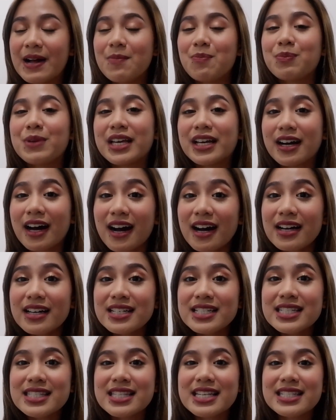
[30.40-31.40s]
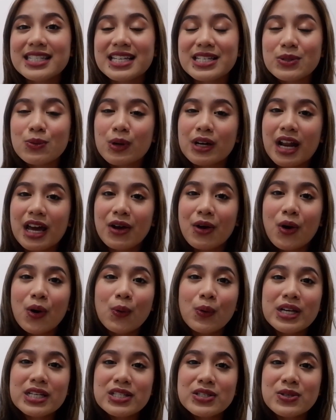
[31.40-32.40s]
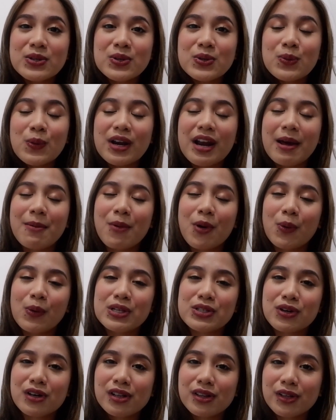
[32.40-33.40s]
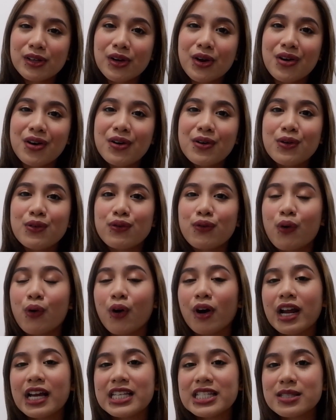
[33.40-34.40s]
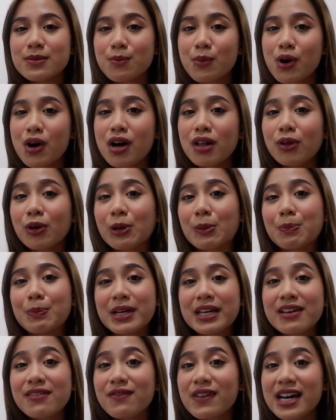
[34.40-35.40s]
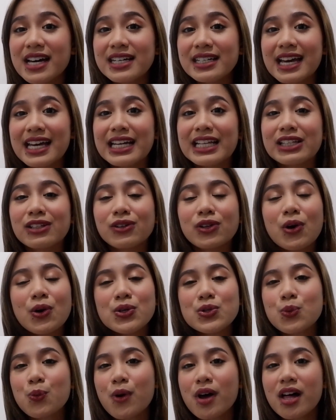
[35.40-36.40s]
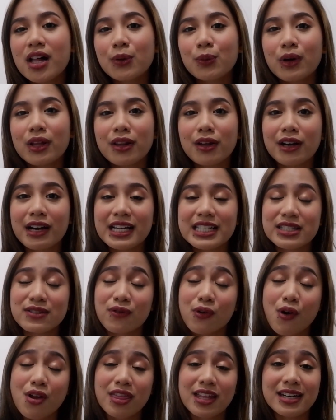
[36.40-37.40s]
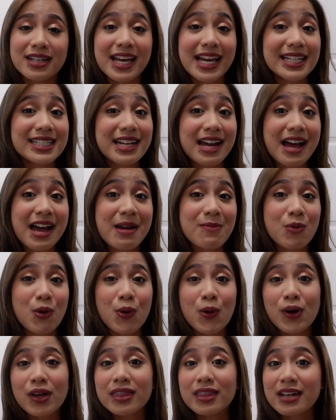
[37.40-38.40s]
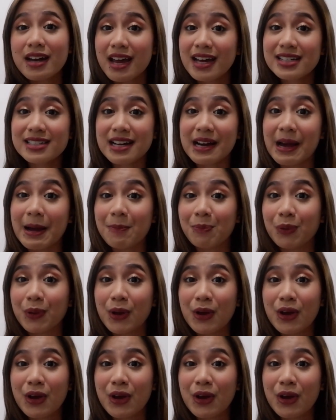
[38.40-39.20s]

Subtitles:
because this is what I always do when I'm always on the go for a small or big event, and it goes well whether it's for the daytime or the nighttime.